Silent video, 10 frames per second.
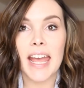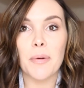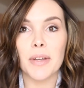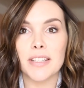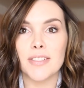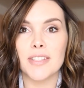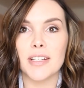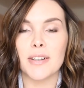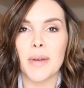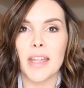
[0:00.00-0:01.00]
I wanted to
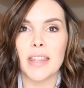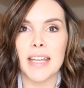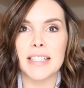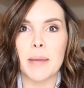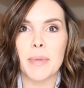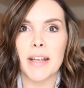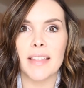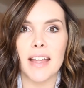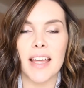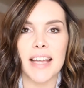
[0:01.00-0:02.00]
deal with a topic
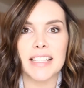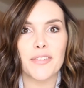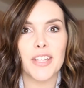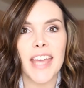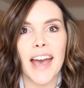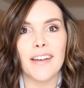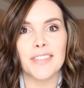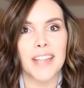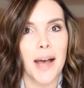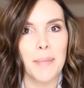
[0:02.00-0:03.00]
that I definitely have
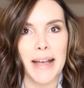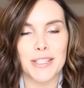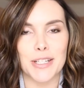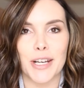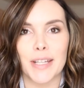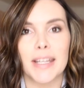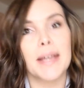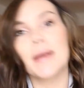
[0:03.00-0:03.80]
not mastered,